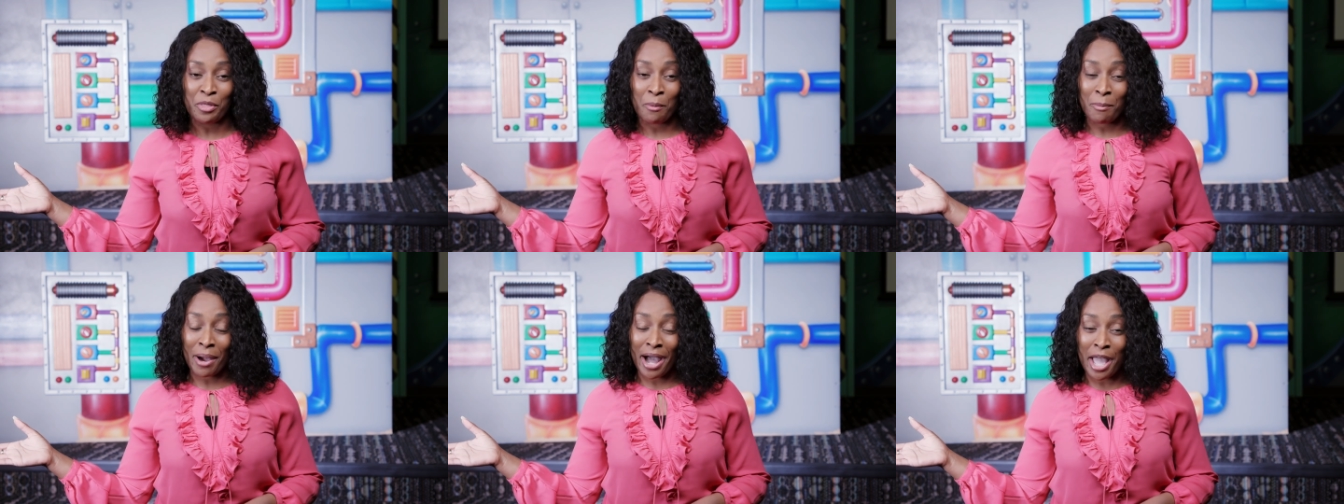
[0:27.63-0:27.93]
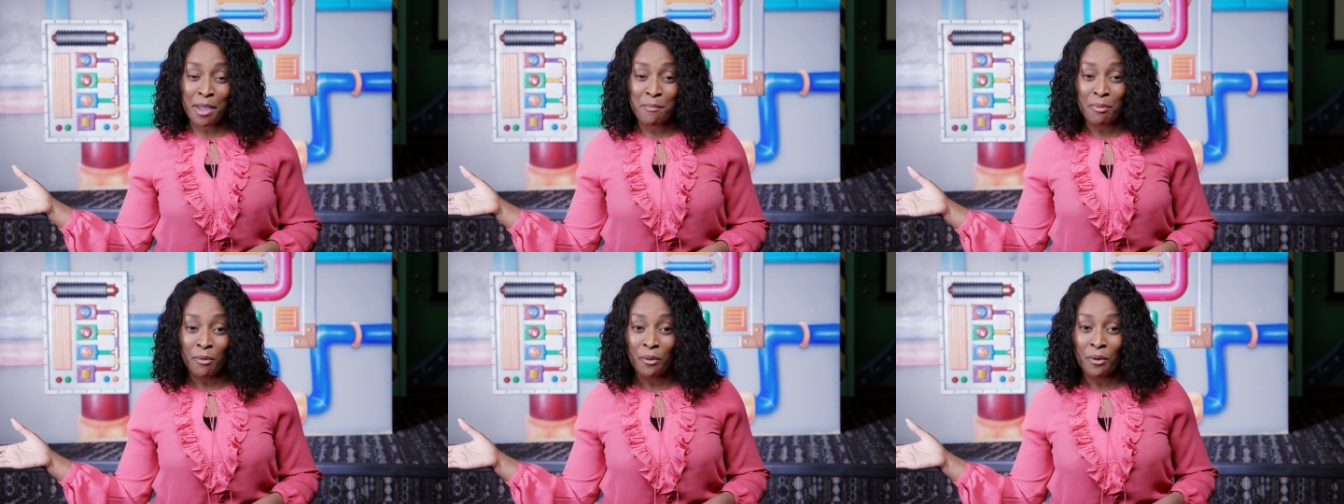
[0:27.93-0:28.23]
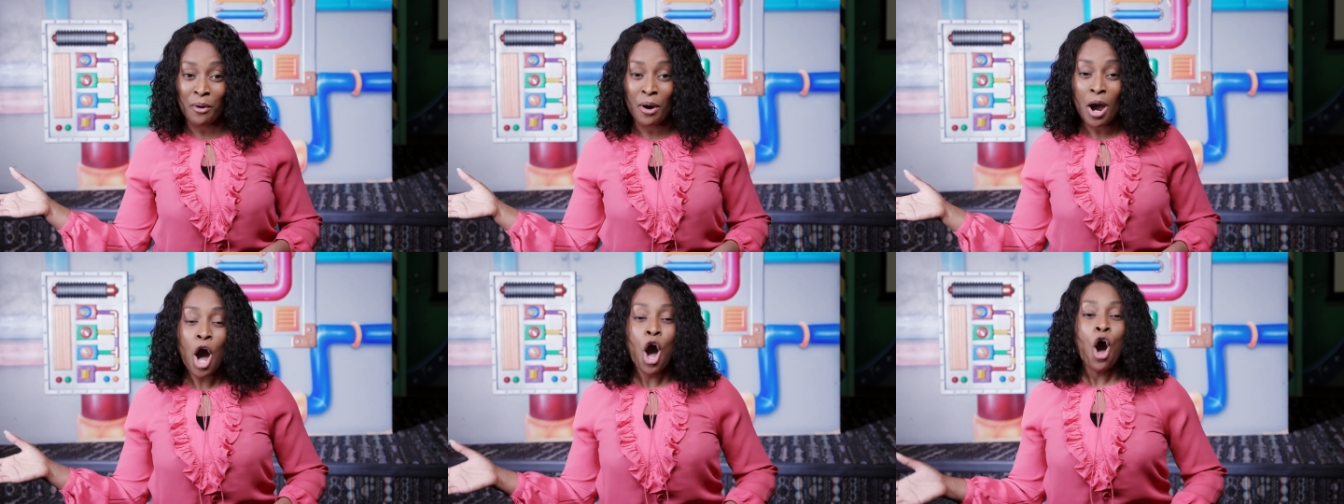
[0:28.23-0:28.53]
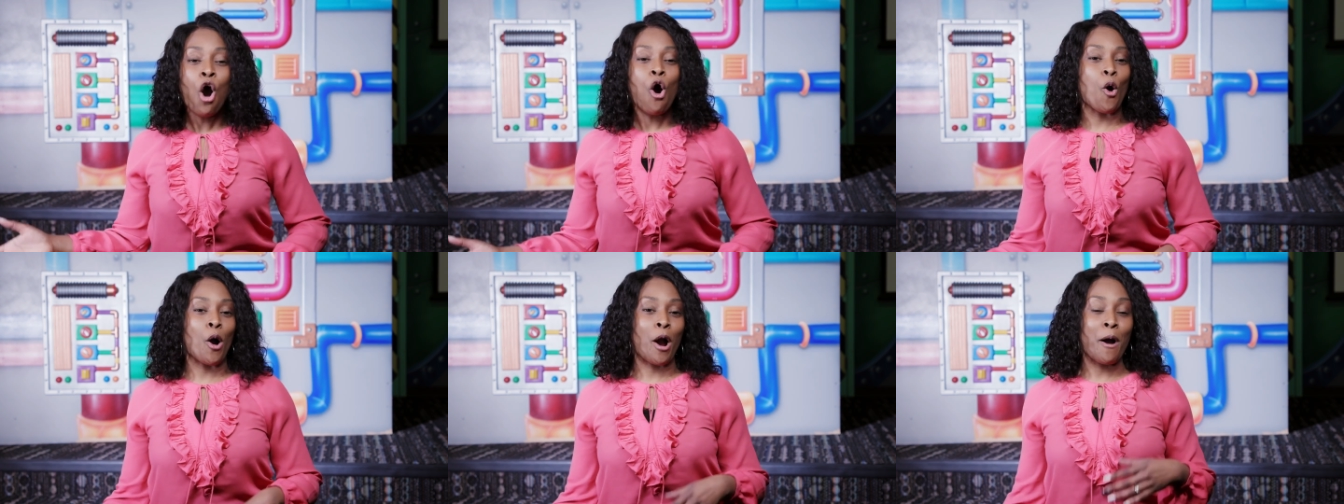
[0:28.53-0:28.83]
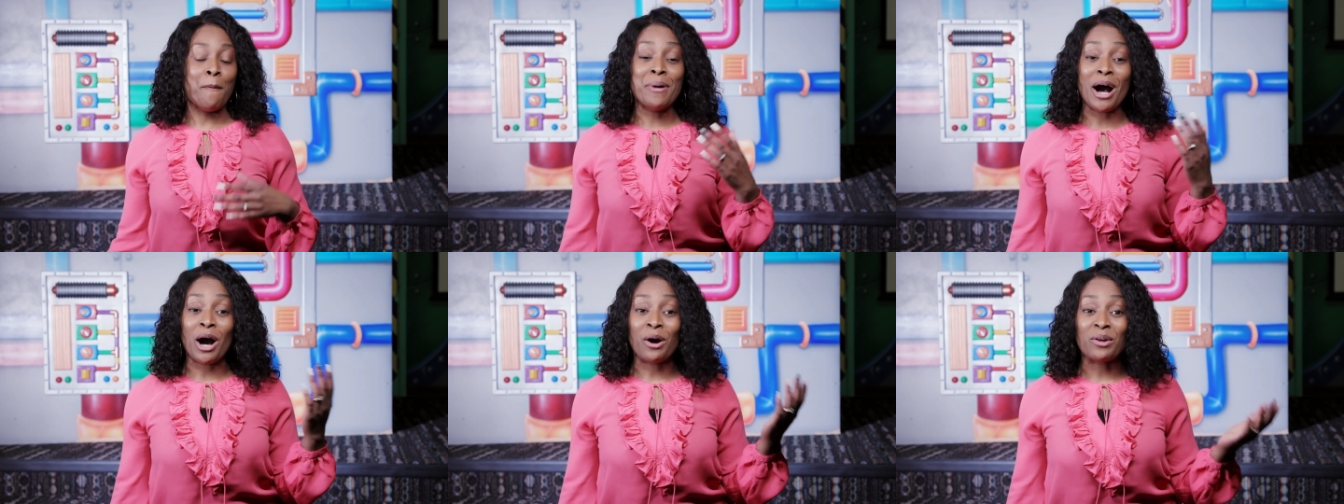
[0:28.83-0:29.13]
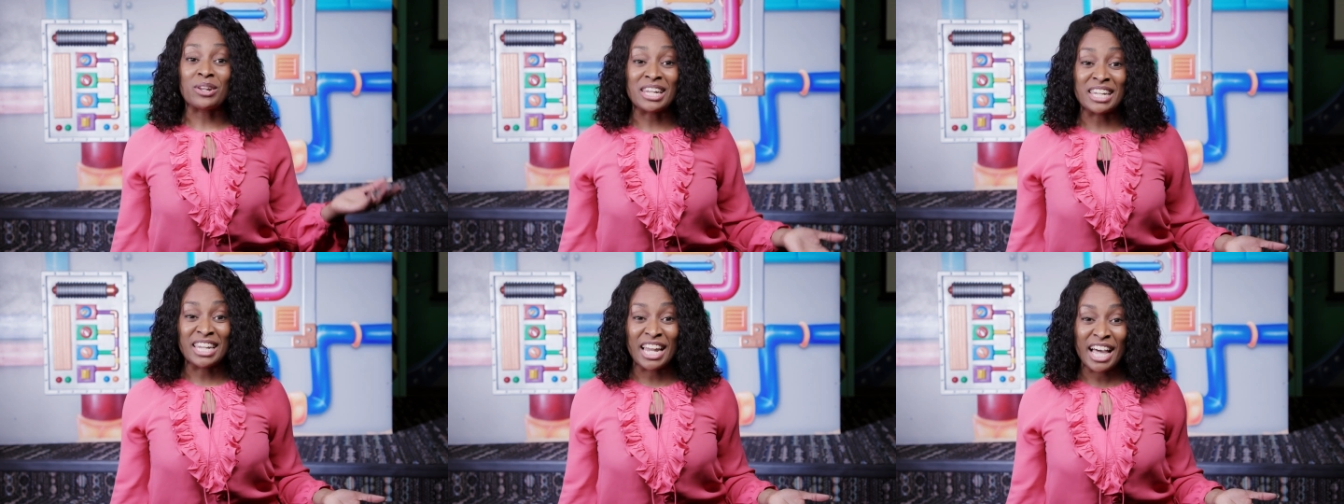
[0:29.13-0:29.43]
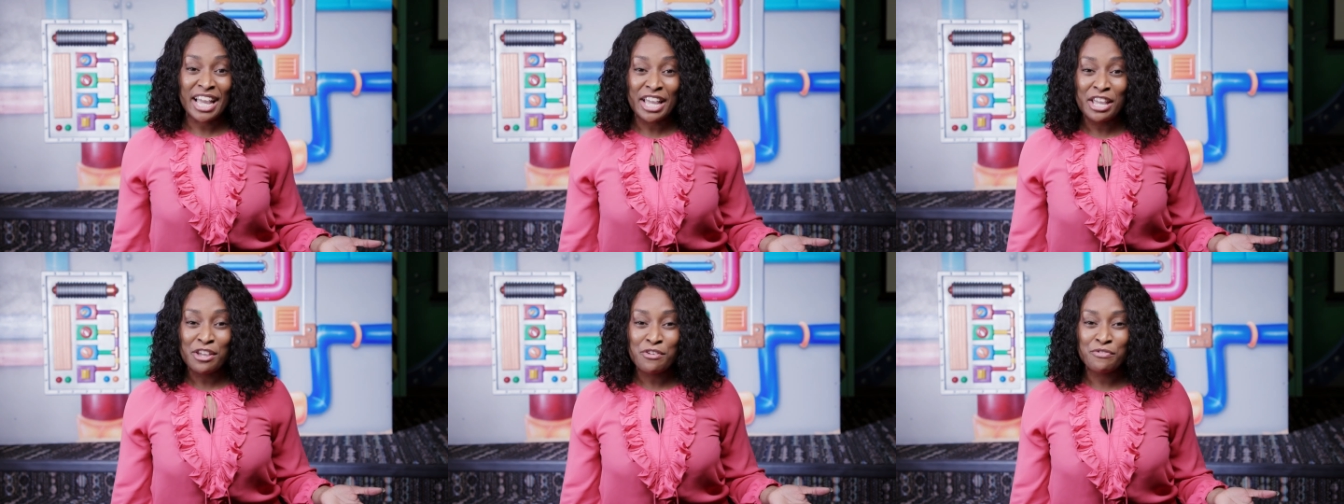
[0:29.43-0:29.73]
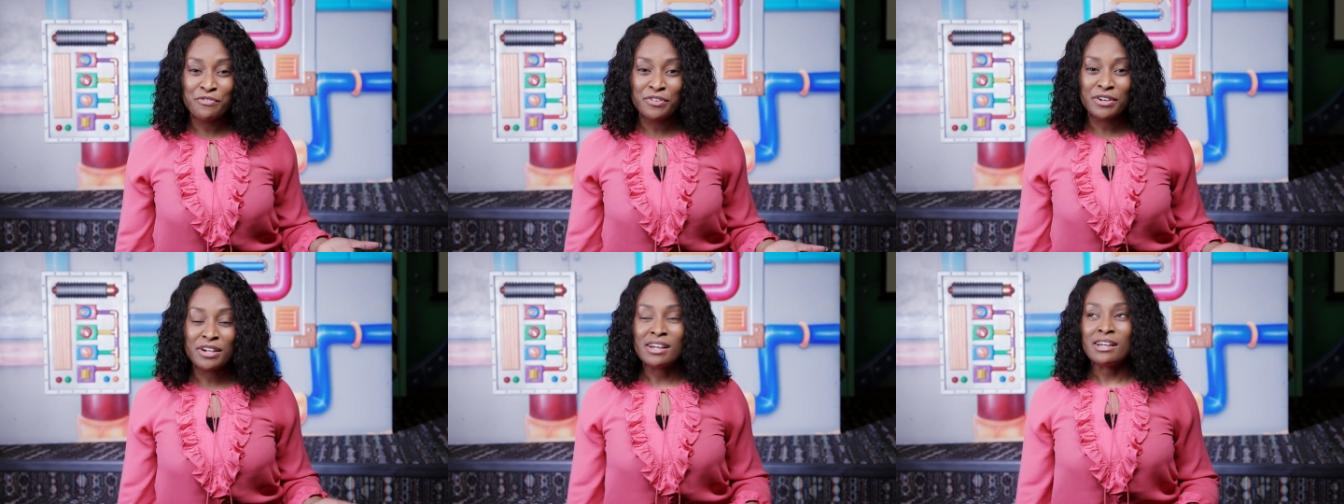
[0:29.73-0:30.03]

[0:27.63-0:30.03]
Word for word: the Bible or about life,